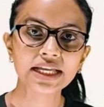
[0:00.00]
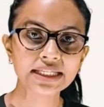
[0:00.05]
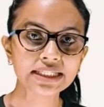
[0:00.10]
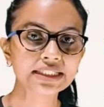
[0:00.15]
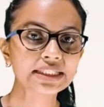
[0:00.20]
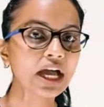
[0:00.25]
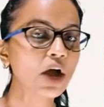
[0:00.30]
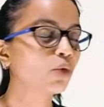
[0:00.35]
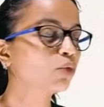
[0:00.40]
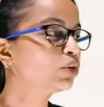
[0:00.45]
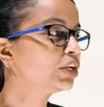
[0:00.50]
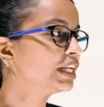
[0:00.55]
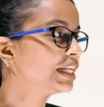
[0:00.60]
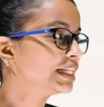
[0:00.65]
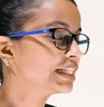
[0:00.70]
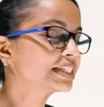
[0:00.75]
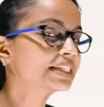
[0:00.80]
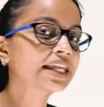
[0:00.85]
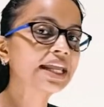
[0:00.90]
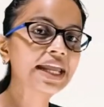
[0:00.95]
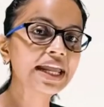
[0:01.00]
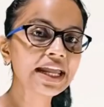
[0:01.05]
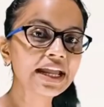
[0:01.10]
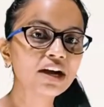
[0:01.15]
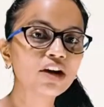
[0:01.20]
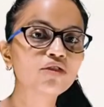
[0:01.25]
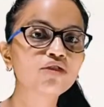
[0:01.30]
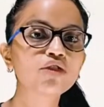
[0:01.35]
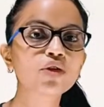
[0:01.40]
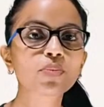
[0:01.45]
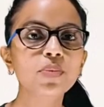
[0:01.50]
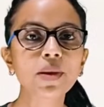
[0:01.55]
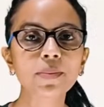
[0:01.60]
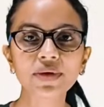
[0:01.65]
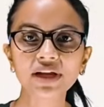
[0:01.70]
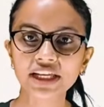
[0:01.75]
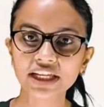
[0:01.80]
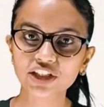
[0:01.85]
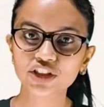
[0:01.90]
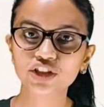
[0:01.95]
Sound needs air for
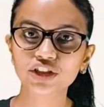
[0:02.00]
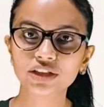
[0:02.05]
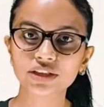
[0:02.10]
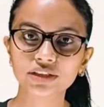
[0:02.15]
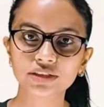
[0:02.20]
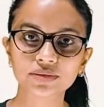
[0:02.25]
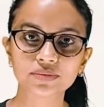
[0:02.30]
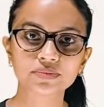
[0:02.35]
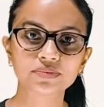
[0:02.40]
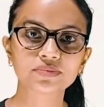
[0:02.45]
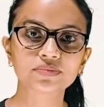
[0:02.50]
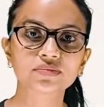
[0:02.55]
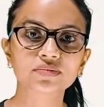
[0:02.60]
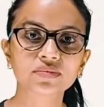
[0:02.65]
propagation.